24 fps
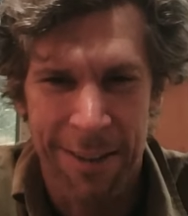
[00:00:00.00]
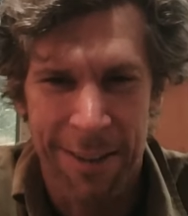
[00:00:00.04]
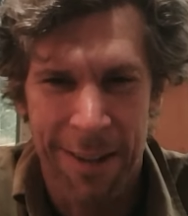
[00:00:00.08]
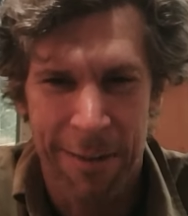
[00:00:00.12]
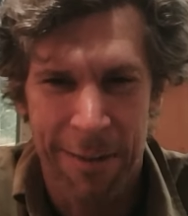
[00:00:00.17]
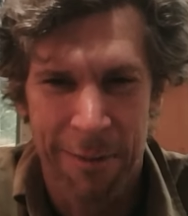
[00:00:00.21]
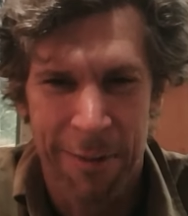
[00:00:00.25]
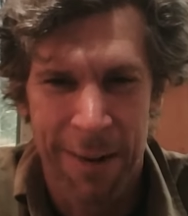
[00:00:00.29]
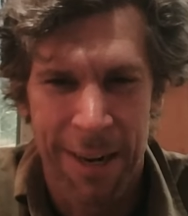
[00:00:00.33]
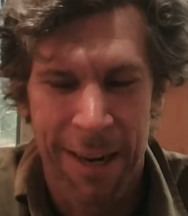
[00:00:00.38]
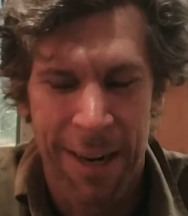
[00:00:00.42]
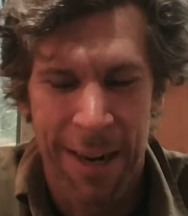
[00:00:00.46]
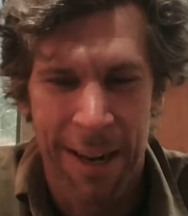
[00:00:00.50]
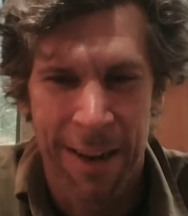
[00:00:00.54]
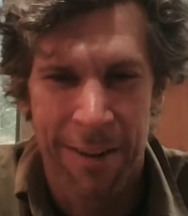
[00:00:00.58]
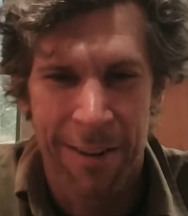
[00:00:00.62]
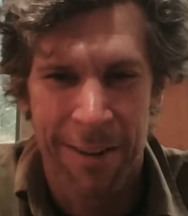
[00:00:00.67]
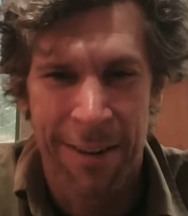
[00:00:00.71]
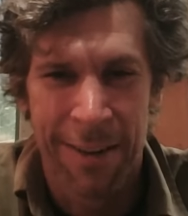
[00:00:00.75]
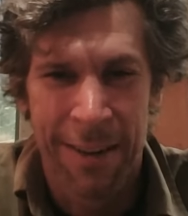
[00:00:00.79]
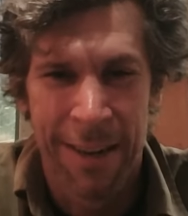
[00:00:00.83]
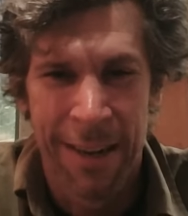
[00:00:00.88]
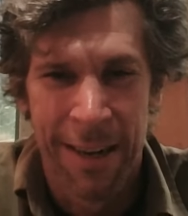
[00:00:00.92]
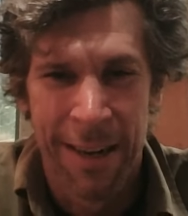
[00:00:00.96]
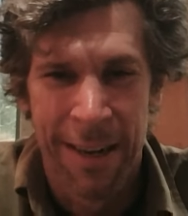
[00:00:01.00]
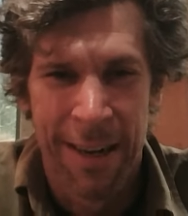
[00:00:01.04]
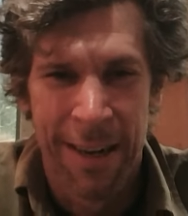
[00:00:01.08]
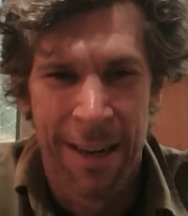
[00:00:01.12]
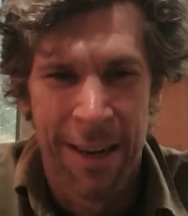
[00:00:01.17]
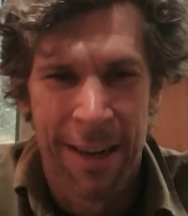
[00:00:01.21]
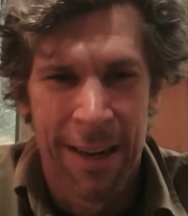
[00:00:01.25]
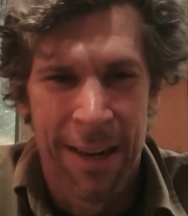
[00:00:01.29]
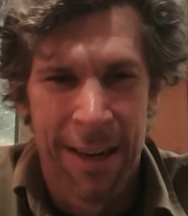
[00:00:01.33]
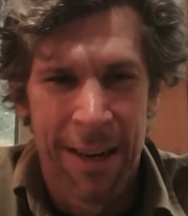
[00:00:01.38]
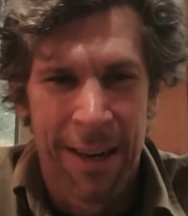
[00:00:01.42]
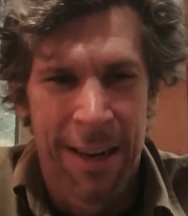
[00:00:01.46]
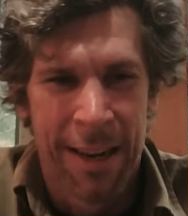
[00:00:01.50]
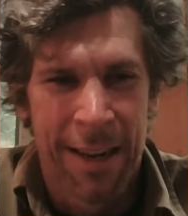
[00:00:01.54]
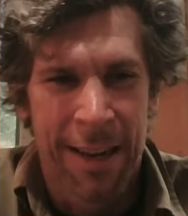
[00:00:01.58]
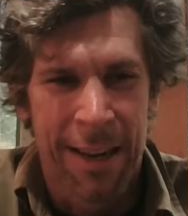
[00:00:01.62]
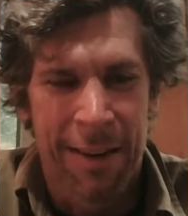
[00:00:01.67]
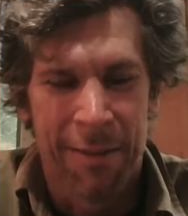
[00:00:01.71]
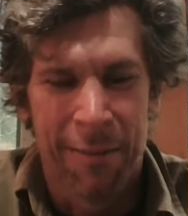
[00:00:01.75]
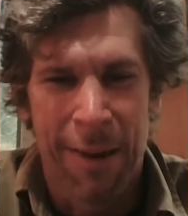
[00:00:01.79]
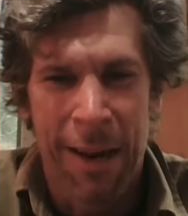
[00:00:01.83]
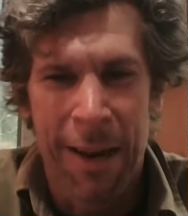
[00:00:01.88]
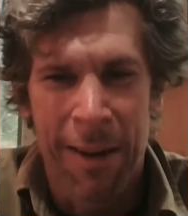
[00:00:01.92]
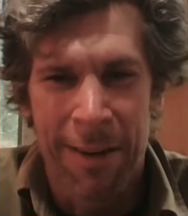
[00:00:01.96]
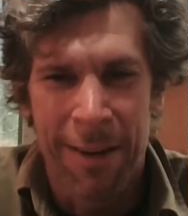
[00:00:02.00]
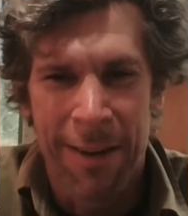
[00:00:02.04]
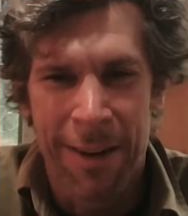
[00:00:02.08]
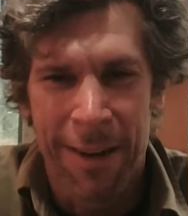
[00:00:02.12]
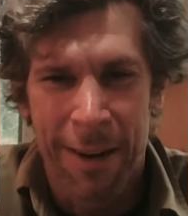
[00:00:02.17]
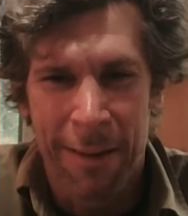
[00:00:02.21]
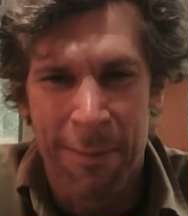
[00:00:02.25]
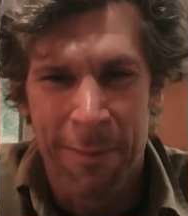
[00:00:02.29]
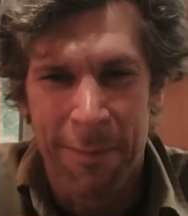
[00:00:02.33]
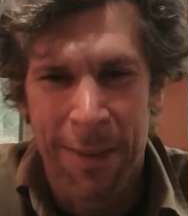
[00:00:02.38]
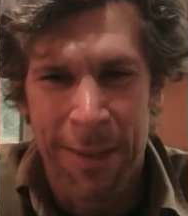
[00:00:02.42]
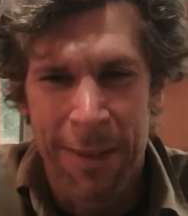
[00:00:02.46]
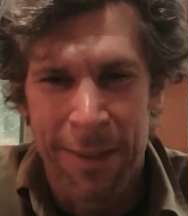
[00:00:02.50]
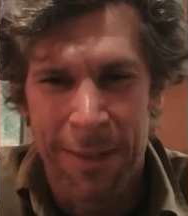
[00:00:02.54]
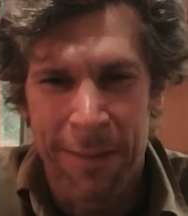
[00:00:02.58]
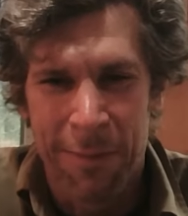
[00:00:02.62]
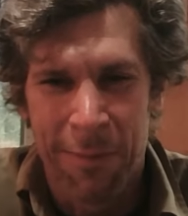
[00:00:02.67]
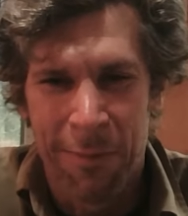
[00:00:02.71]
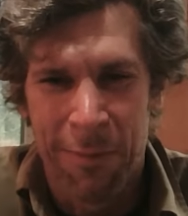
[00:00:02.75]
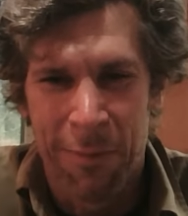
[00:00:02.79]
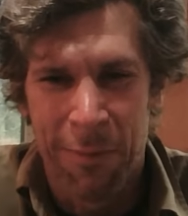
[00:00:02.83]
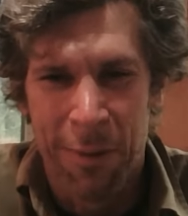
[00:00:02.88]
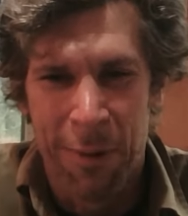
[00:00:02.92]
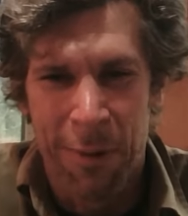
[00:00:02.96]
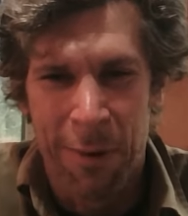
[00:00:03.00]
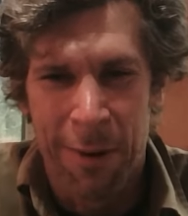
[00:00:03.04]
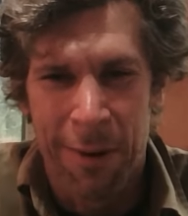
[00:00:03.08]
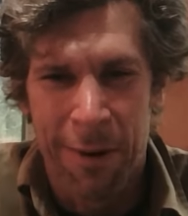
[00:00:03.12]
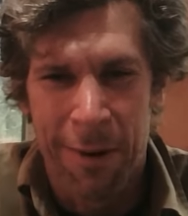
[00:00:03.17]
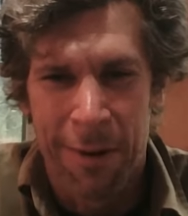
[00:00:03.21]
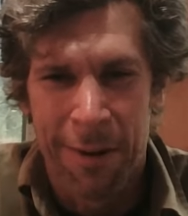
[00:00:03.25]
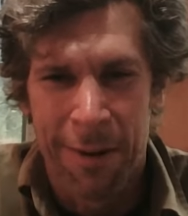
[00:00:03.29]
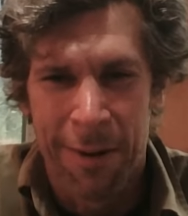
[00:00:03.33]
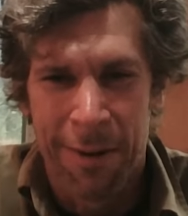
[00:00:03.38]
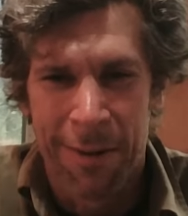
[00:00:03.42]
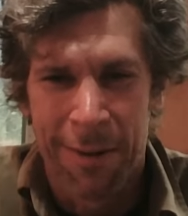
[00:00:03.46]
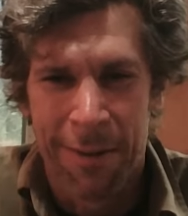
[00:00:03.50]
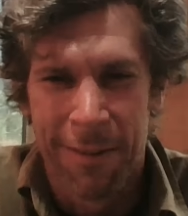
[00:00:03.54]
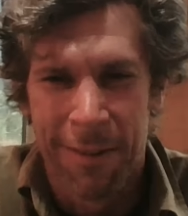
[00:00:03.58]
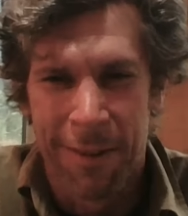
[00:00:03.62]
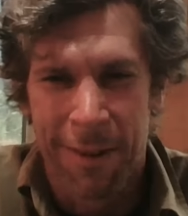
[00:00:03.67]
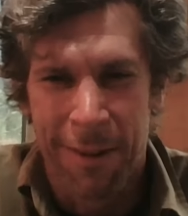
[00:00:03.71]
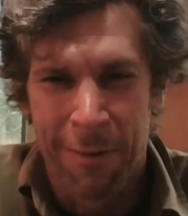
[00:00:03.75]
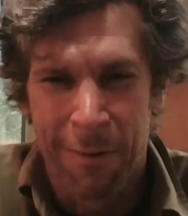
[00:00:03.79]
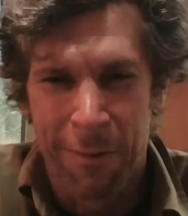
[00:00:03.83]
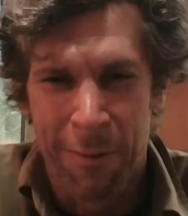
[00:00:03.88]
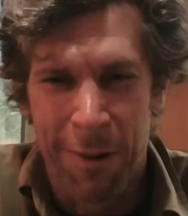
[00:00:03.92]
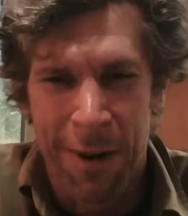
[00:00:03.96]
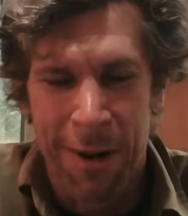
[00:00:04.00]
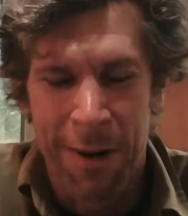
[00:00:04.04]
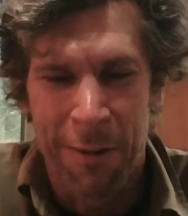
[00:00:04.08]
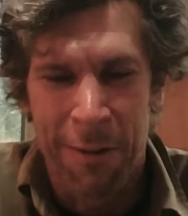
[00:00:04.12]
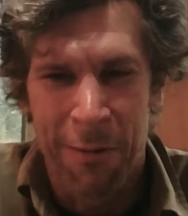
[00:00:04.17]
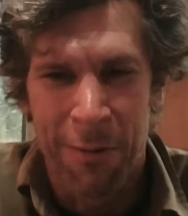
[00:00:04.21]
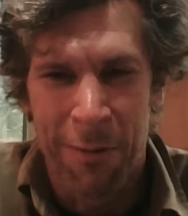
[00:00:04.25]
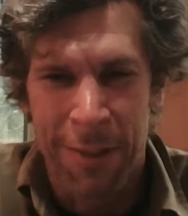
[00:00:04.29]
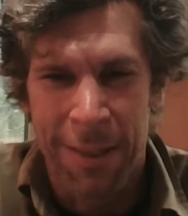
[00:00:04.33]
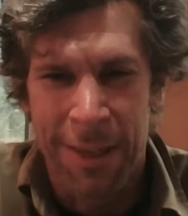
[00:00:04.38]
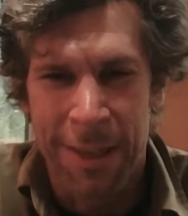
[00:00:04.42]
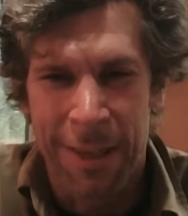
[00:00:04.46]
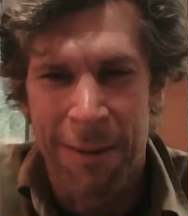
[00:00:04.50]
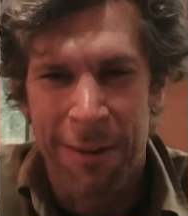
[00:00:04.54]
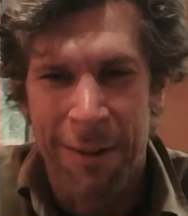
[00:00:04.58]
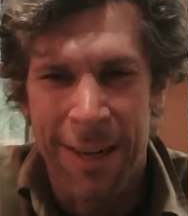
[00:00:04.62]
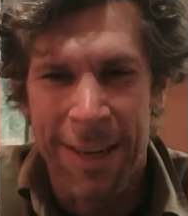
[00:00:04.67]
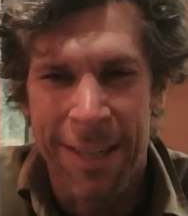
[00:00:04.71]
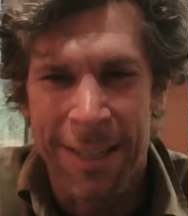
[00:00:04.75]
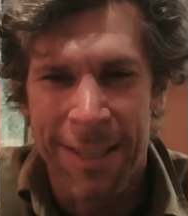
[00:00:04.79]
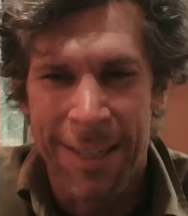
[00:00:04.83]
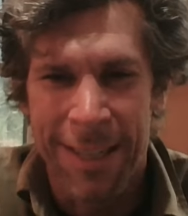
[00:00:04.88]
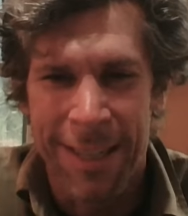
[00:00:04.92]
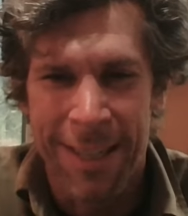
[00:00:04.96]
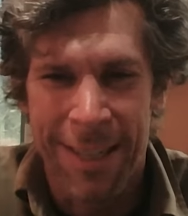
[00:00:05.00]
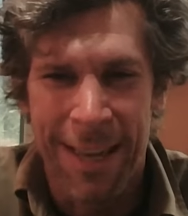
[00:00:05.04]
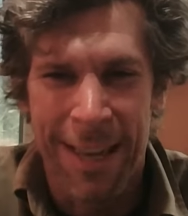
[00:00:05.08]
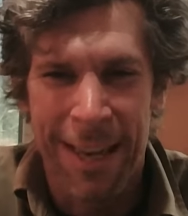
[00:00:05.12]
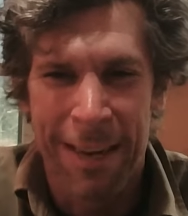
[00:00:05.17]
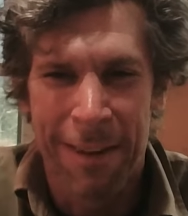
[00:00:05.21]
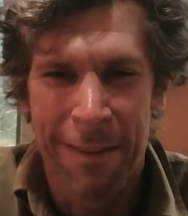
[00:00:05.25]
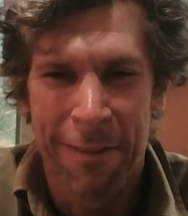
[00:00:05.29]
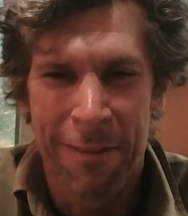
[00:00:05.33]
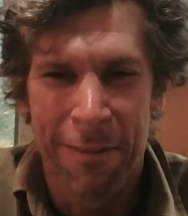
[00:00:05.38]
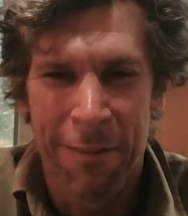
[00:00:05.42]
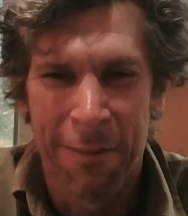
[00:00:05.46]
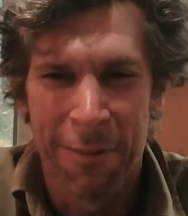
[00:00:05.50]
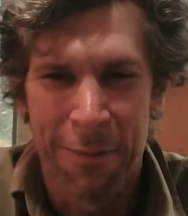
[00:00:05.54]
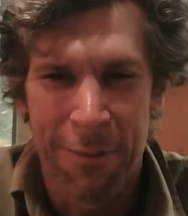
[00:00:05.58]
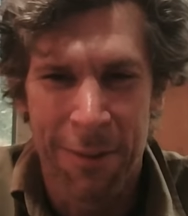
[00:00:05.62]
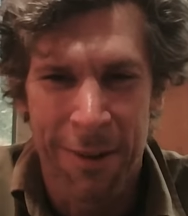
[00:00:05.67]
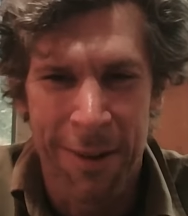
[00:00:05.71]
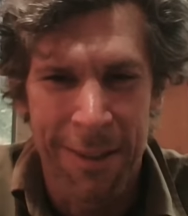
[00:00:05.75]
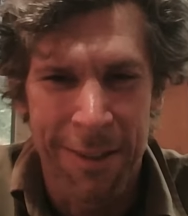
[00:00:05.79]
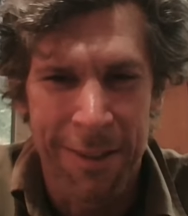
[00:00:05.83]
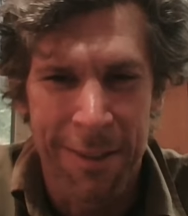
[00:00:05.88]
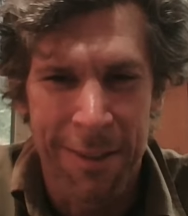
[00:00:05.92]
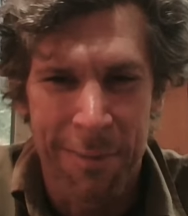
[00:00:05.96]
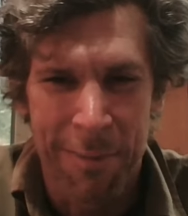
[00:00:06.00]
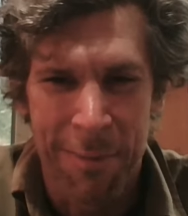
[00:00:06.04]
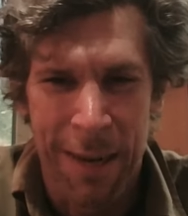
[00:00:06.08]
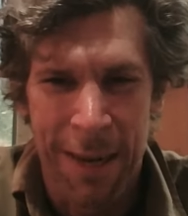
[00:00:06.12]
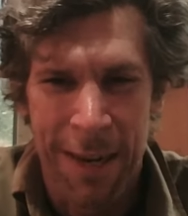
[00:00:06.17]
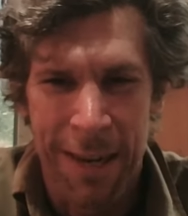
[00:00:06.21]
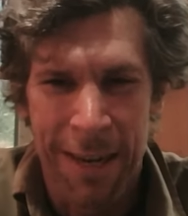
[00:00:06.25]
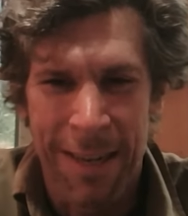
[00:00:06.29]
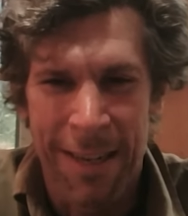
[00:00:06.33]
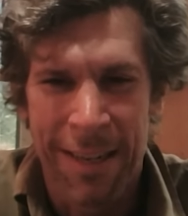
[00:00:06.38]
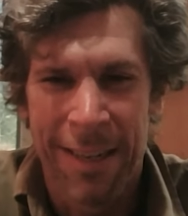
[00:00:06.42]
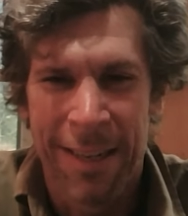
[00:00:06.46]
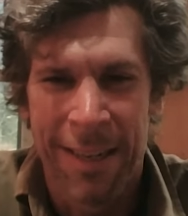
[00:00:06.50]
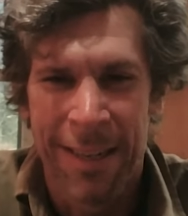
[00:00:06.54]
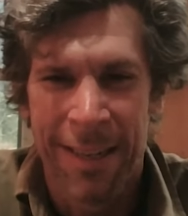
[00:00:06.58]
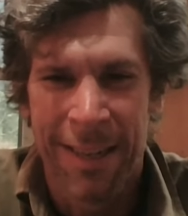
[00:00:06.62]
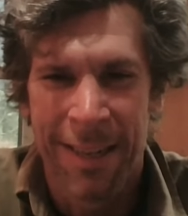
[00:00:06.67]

I went out and and rounded up these four wonderfully crazy native friends of mine,